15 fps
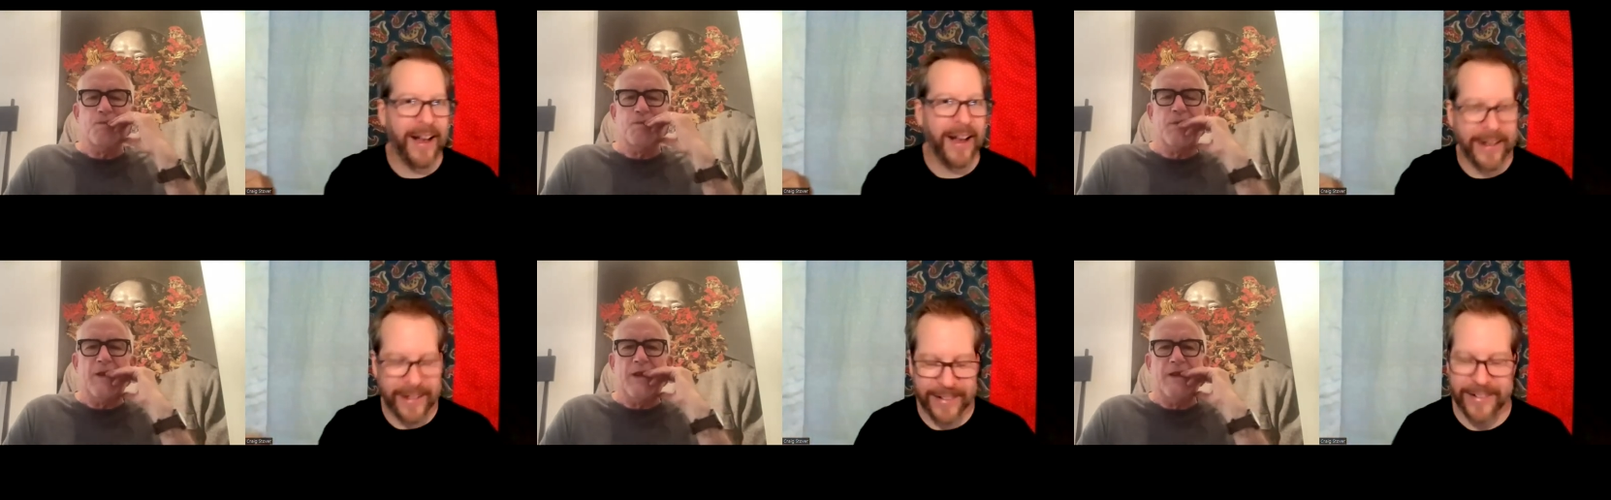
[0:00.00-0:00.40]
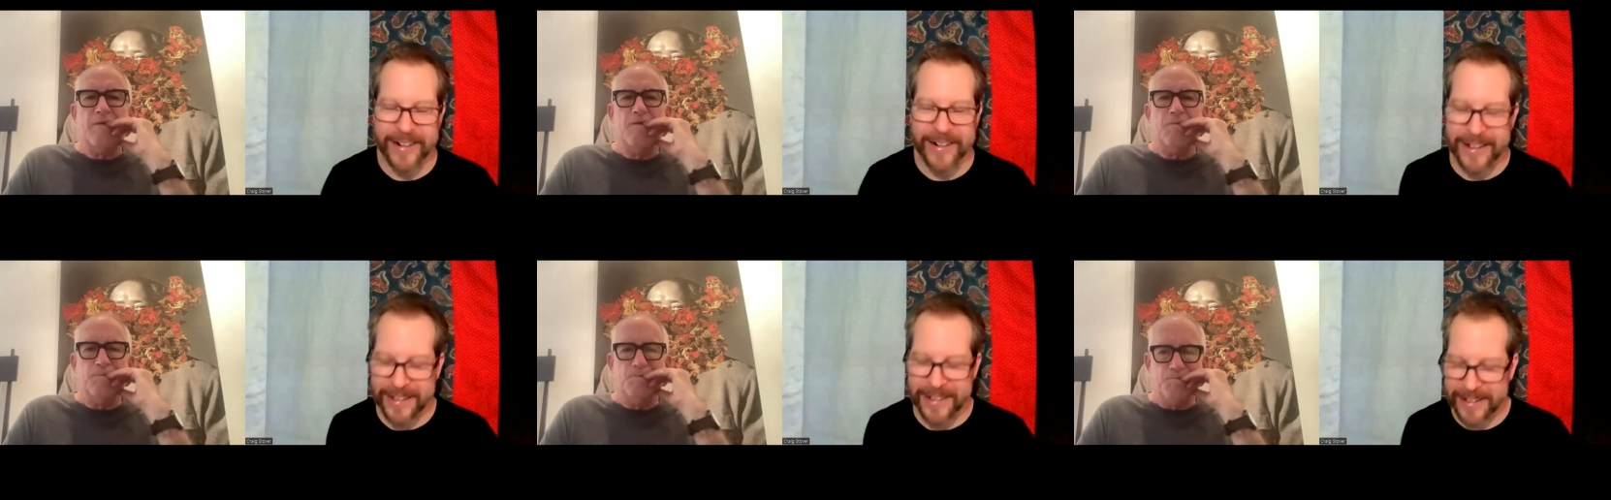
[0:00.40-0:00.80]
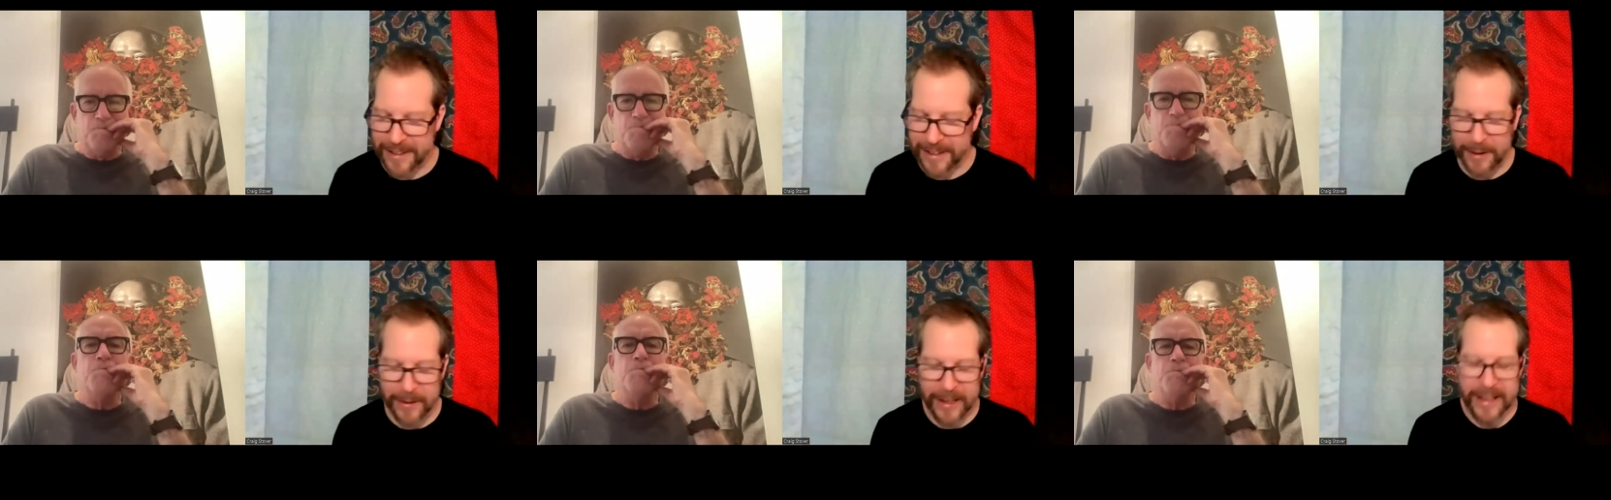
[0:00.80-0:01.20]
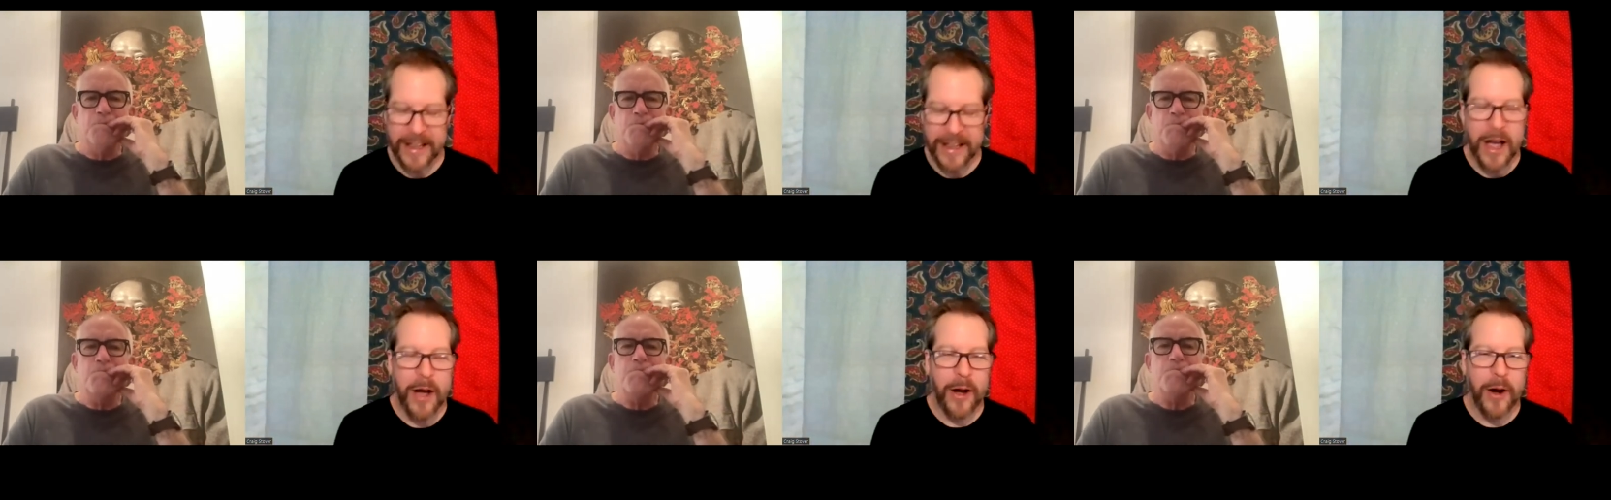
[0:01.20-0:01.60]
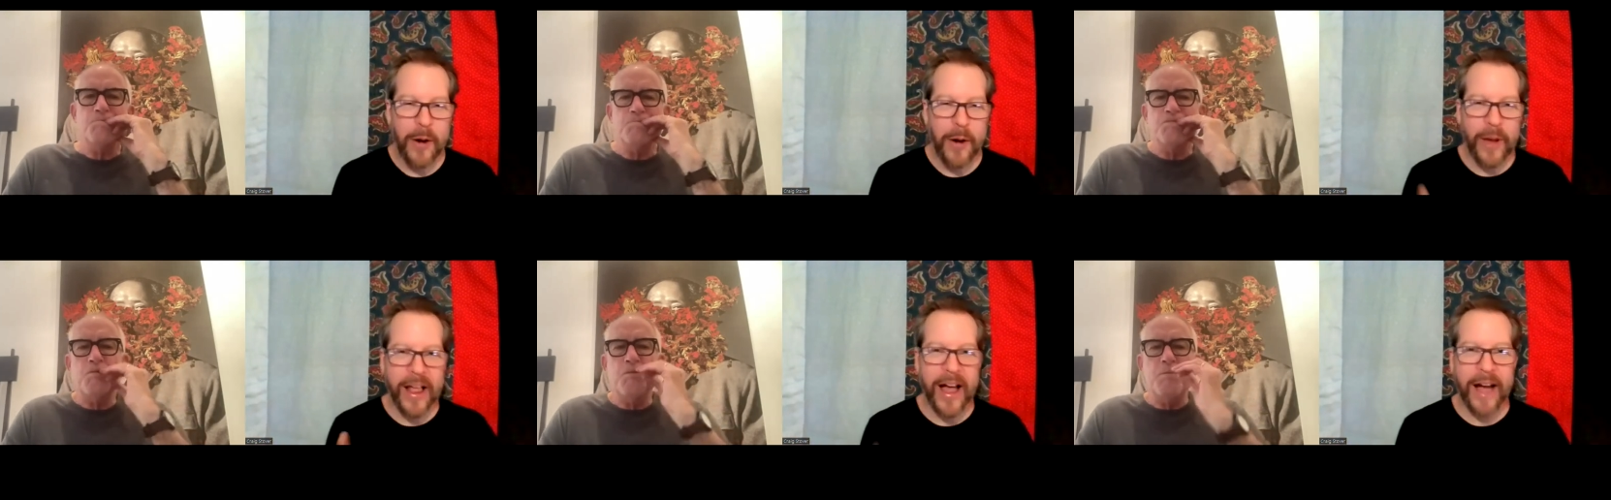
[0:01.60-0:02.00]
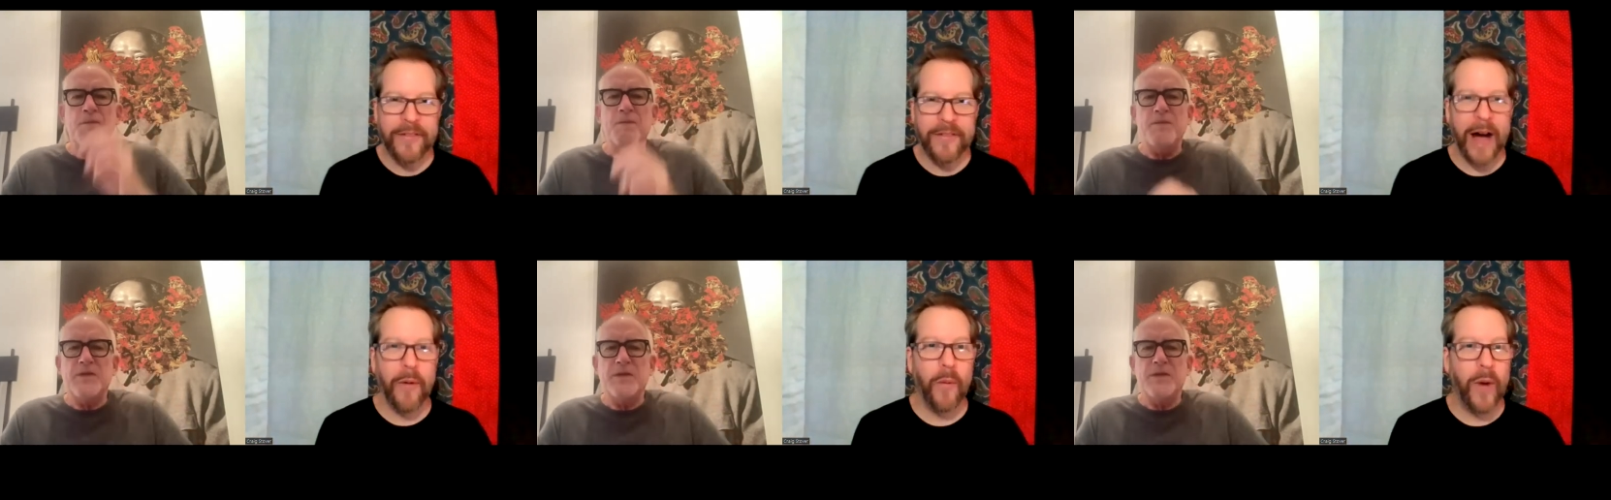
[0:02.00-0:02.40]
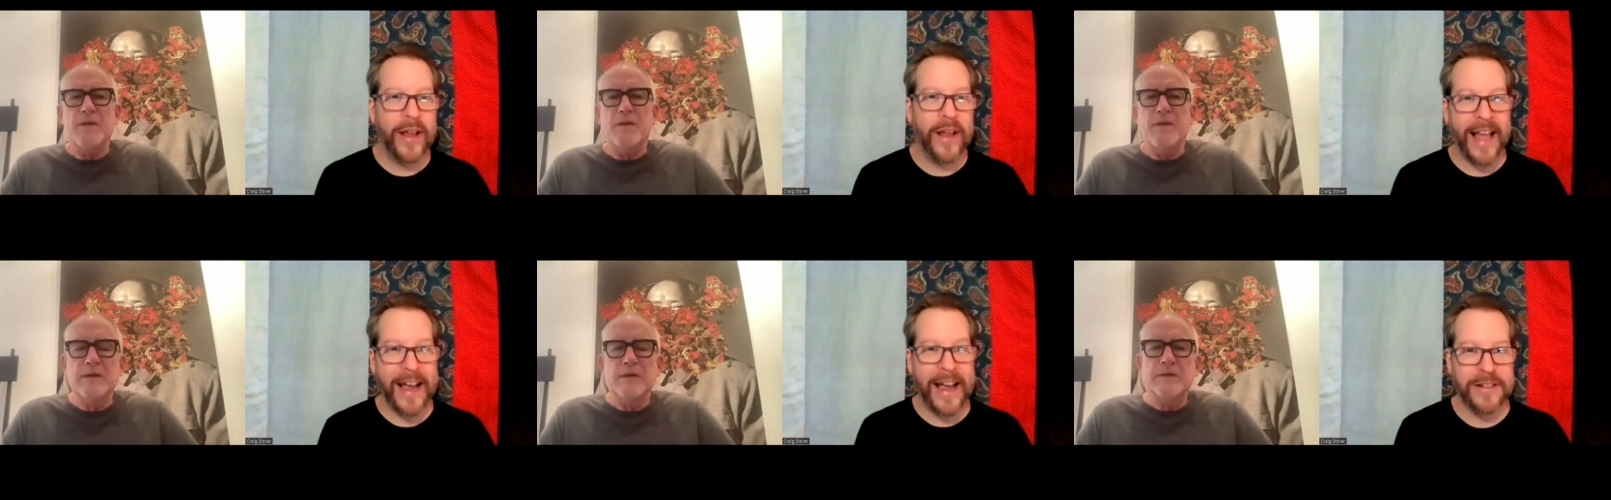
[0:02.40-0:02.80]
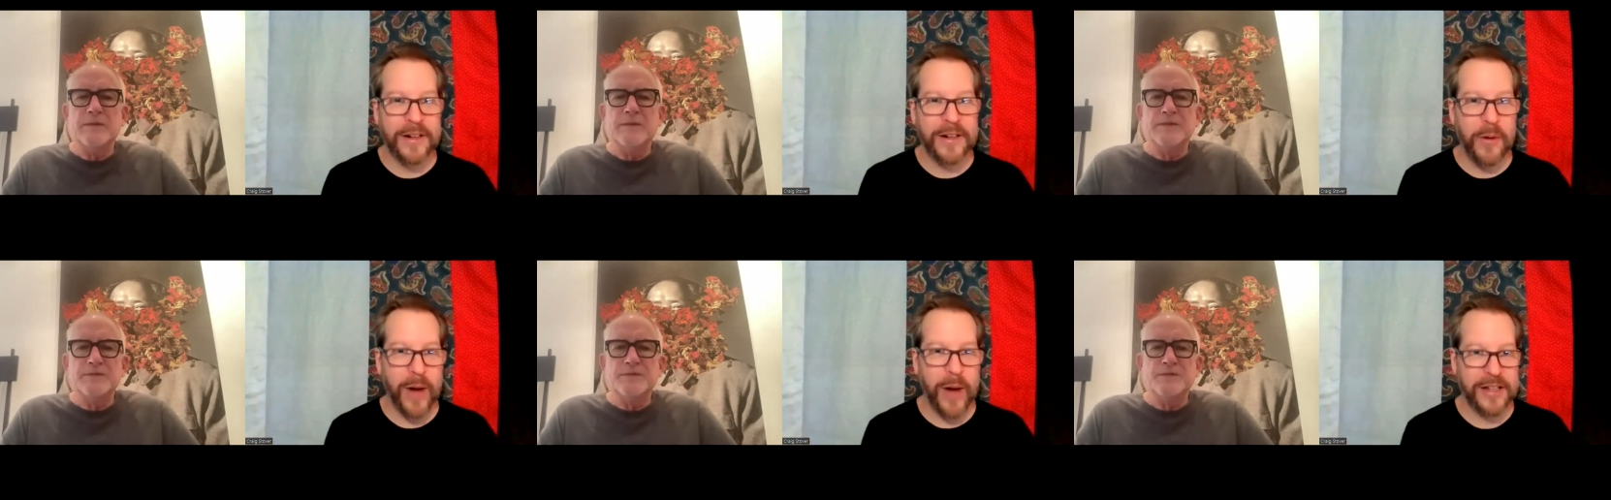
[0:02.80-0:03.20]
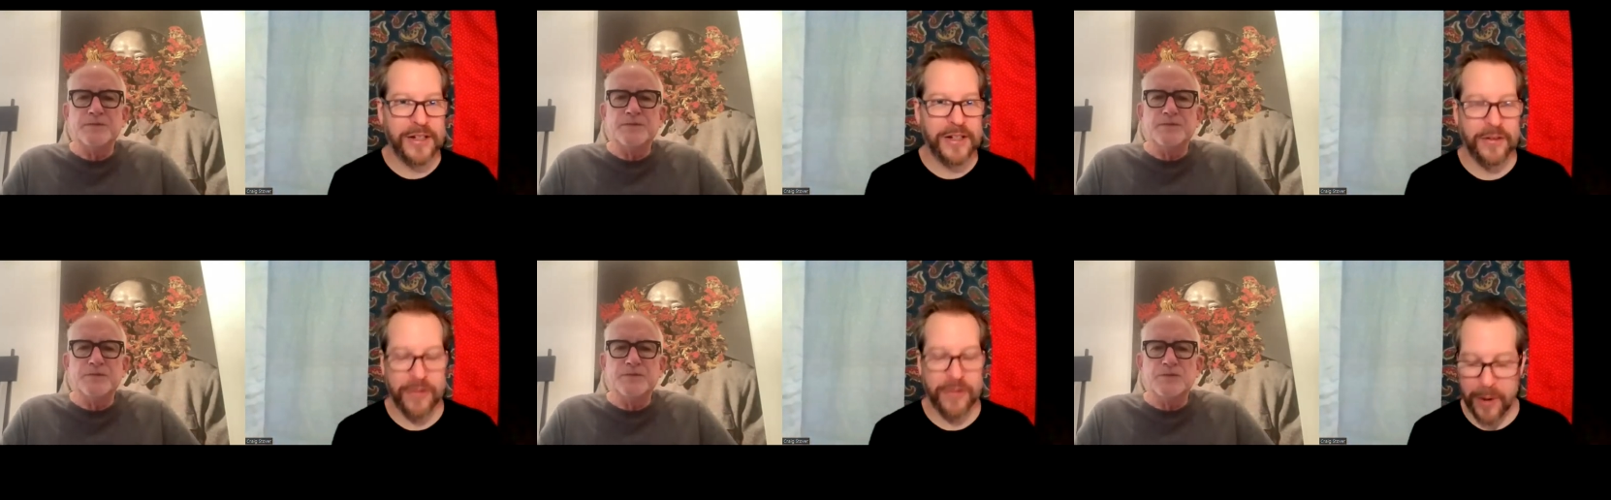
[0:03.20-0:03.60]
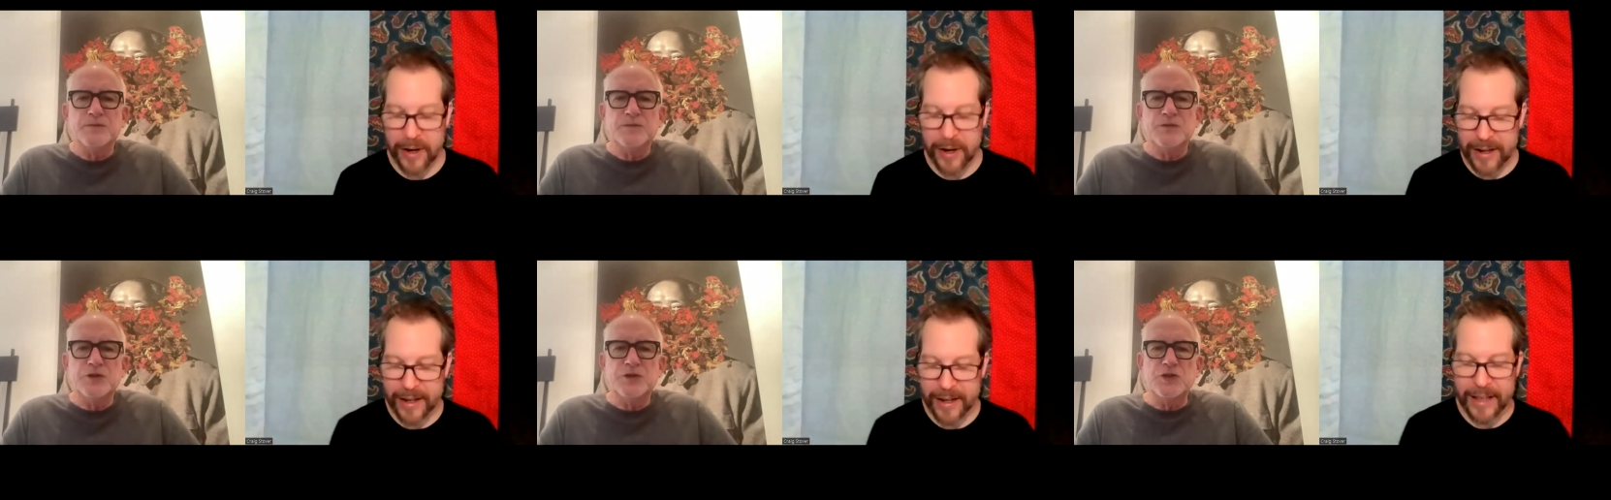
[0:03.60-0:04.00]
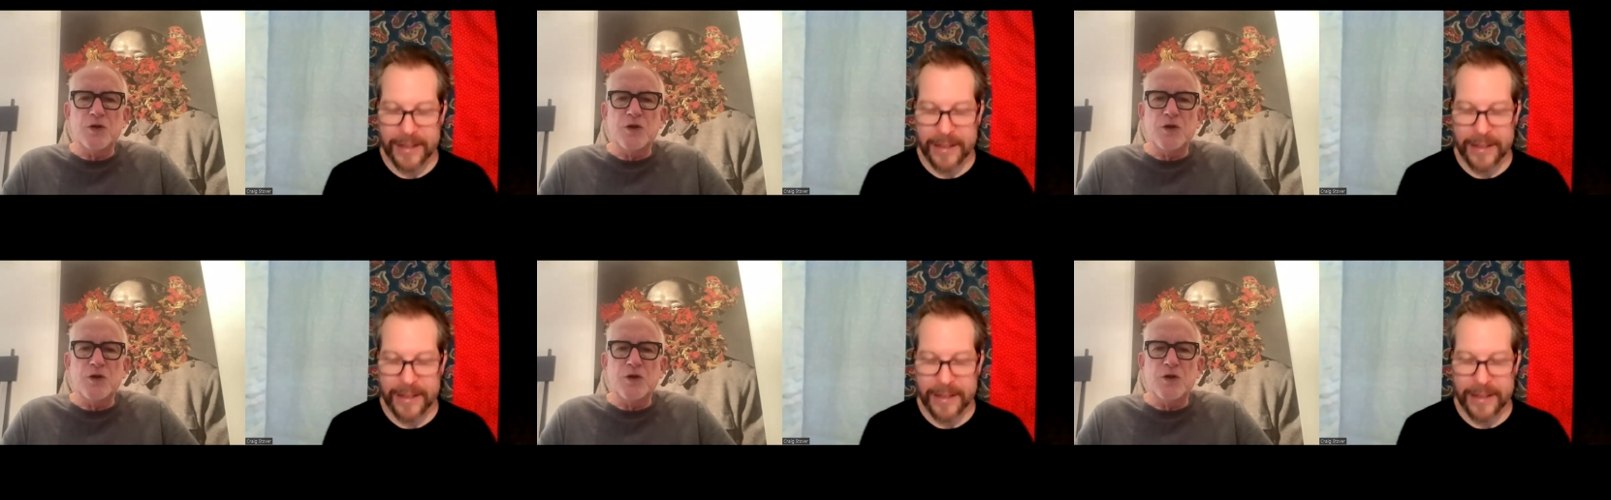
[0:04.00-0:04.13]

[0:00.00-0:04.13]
Speaker 1: line right? So, mm-hmm. well, mm-hmm. I've got one last question for you, sure.